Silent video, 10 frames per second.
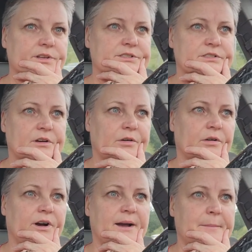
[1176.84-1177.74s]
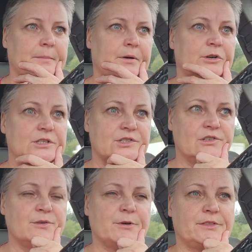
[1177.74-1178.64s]
So I'm
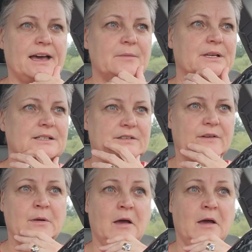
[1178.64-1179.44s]
concerned about that because if I'm